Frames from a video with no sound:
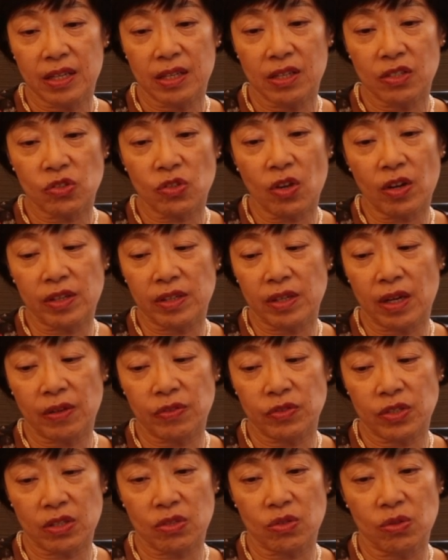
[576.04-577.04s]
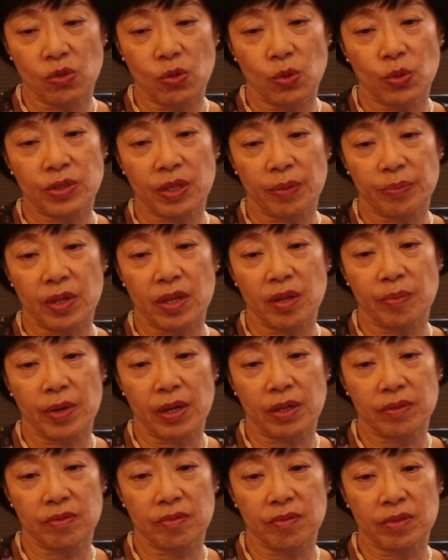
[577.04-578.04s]
it's not enough just to know something
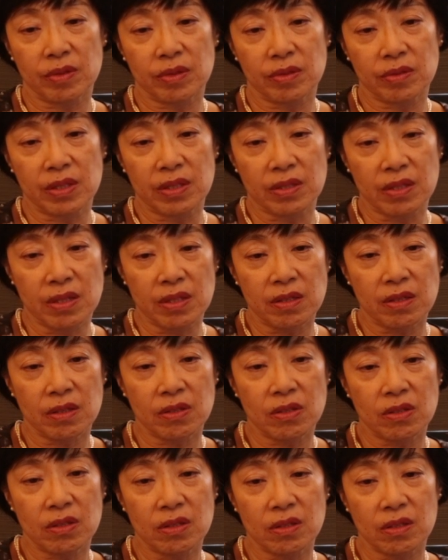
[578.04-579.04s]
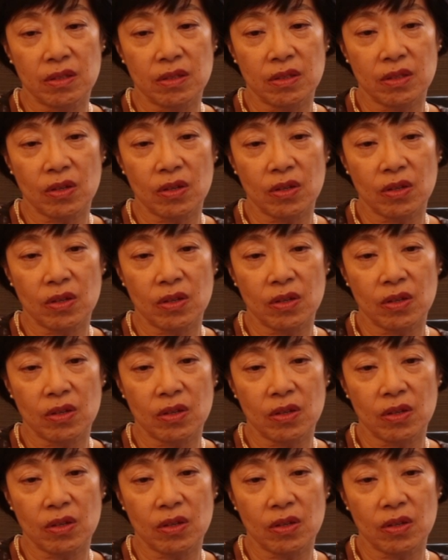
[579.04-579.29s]
about diseases.